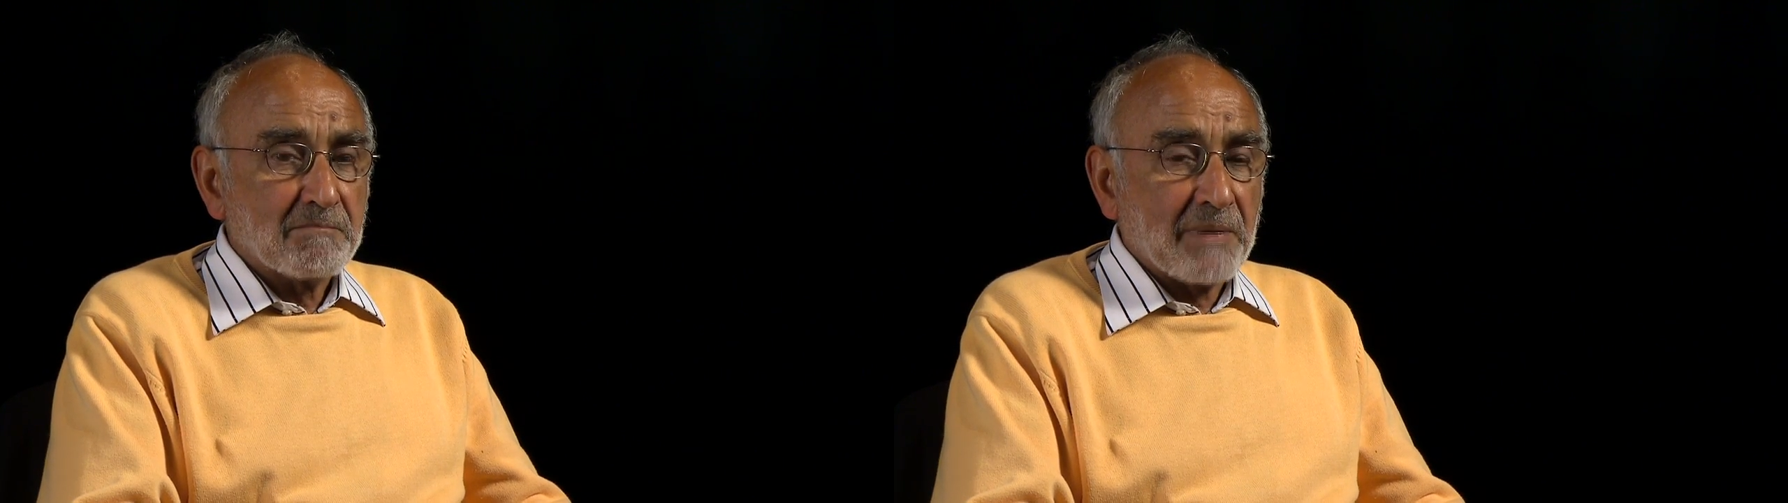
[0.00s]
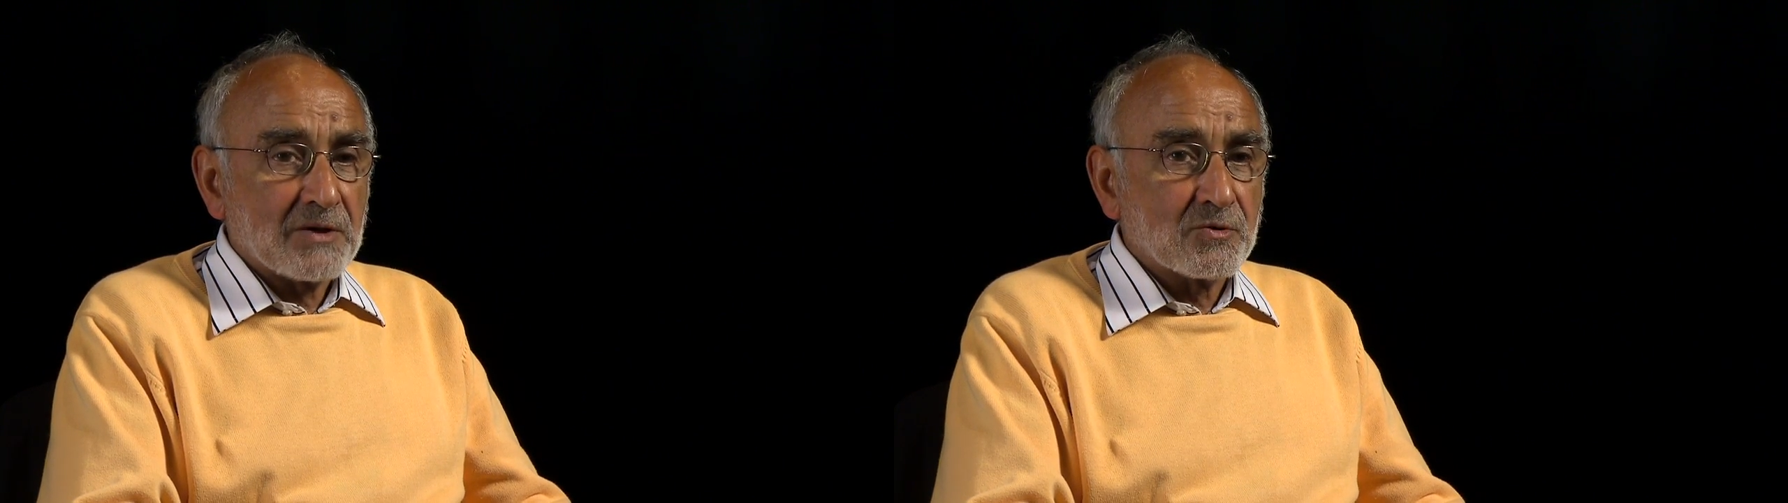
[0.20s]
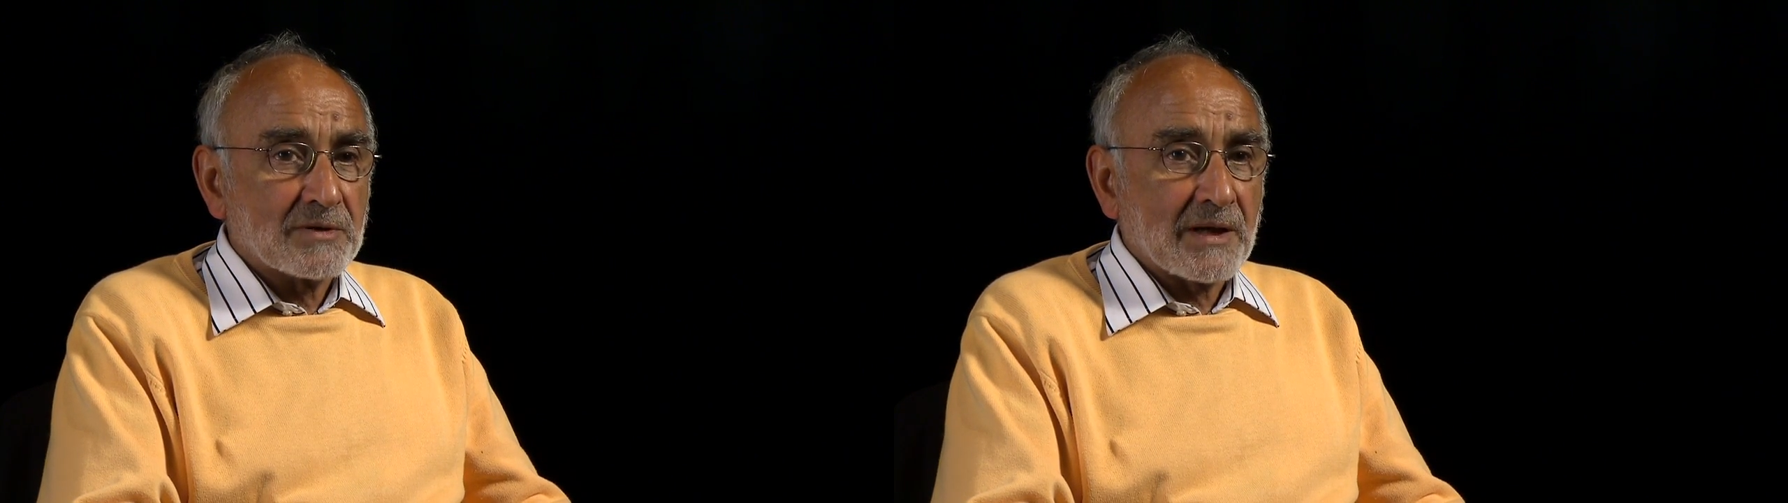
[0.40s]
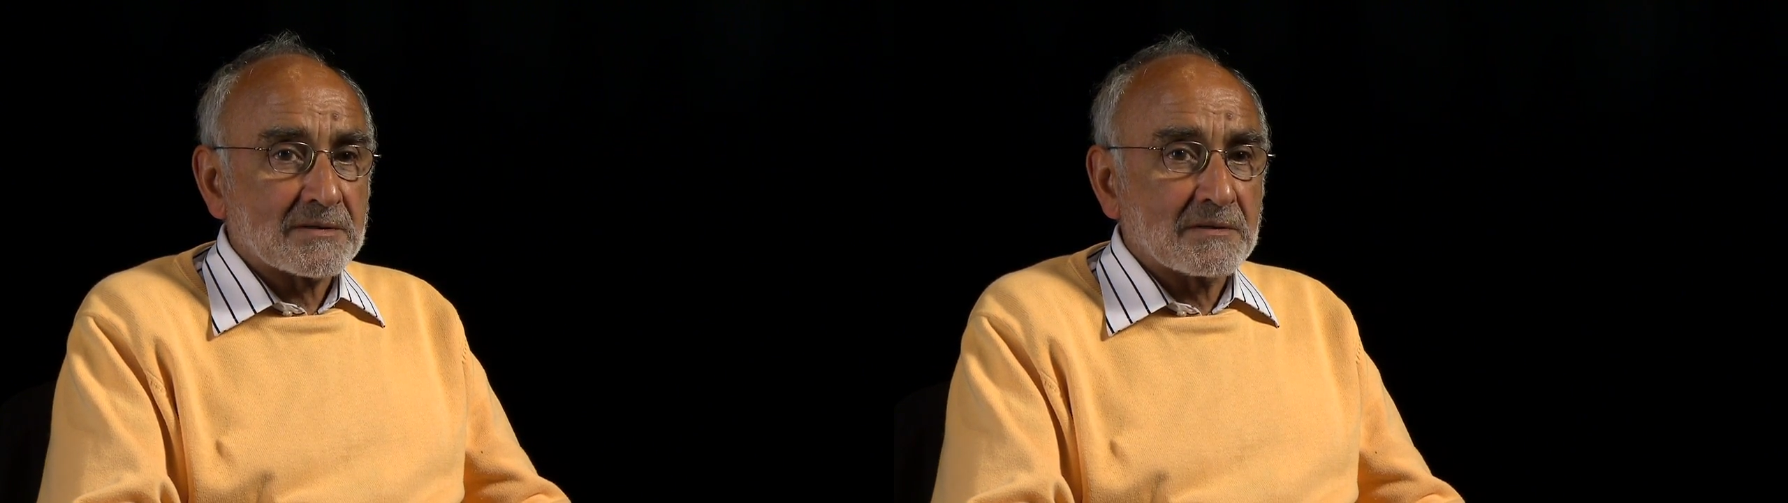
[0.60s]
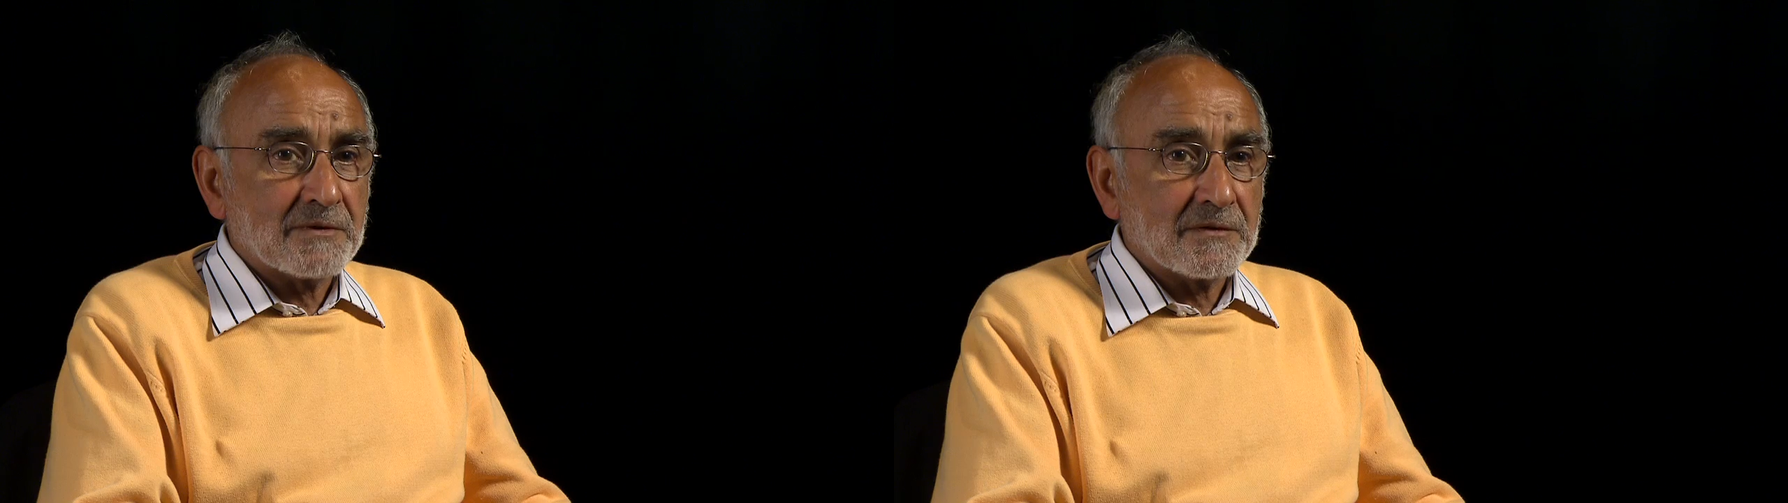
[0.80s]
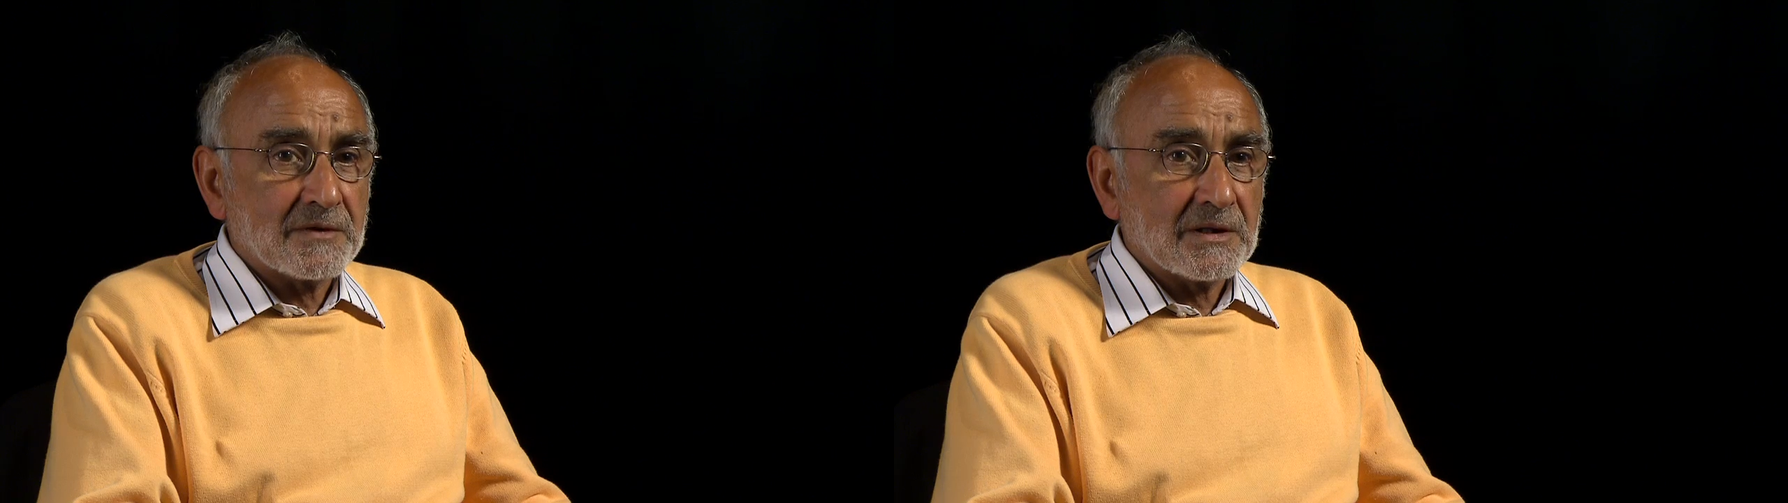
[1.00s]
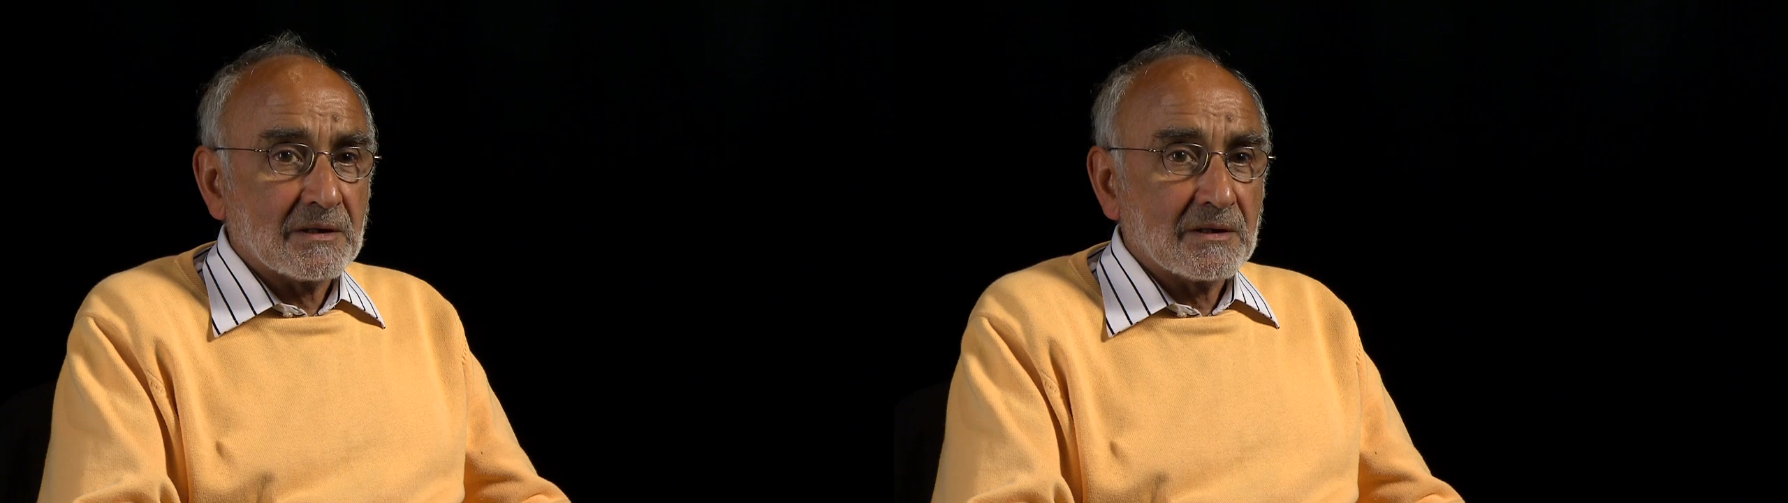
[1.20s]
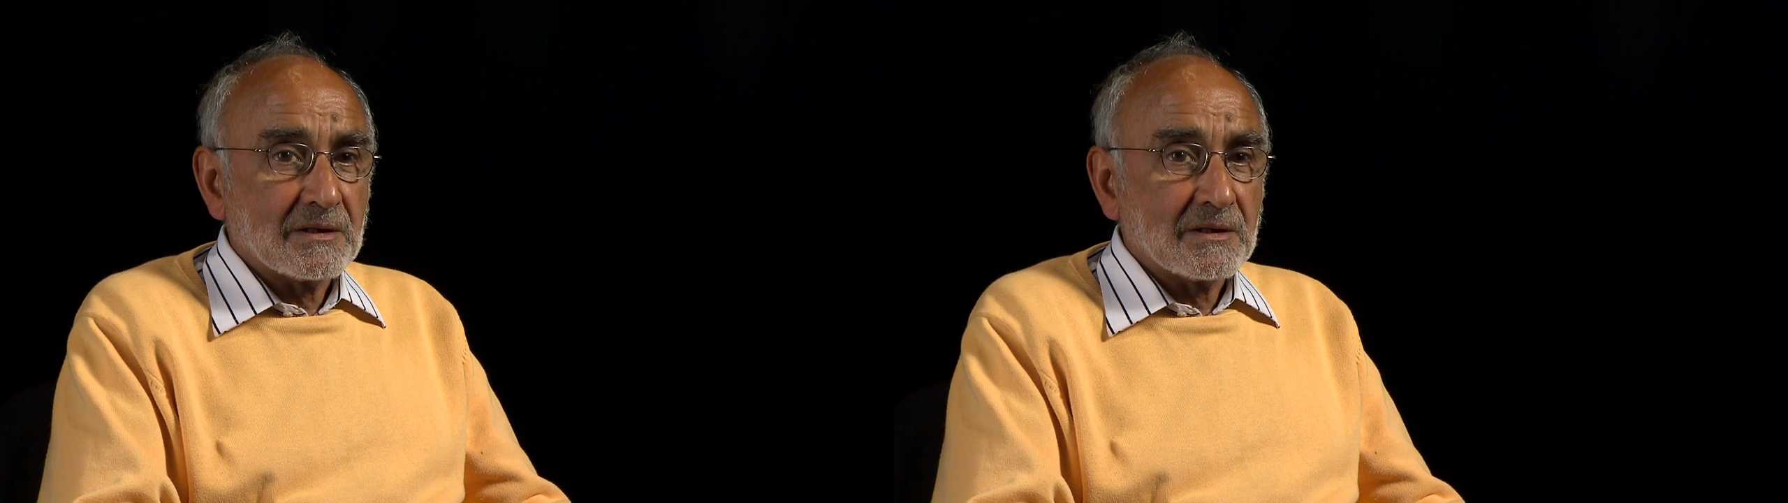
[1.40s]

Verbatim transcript: by 2050.